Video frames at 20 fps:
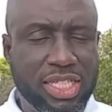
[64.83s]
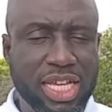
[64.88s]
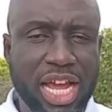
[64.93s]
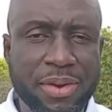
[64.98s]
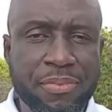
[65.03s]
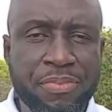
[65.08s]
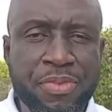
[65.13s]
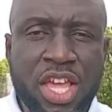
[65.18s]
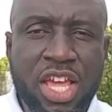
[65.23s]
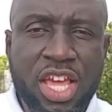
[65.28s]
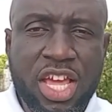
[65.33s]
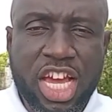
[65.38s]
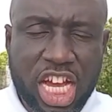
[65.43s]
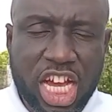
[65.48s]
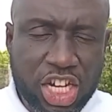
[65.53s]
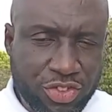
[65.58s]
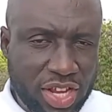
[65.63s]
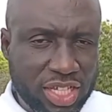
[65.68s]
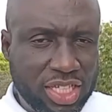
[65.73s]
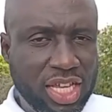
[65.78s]
And
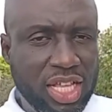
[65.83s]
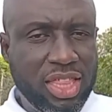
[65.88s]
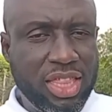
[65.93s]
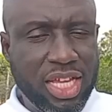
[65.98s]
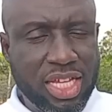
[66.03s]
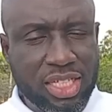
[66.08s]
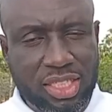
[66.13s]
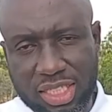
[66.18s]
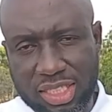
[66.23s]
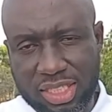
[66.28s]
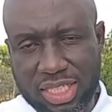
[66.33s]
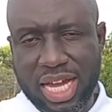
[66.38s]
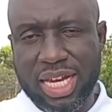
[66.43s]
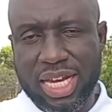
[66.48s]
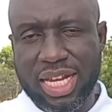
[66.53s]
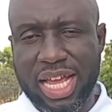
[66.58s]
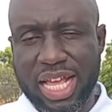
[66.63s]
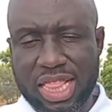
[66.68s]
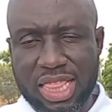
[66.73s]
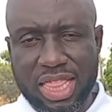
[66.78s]
interesting things he
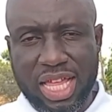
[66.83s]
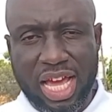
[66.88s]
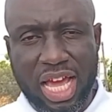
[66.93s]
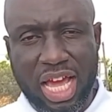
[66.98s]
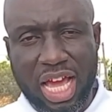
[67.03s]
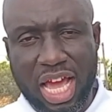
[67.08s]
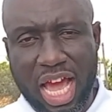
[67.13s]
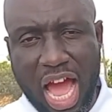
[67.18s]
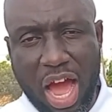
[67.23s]
said in there.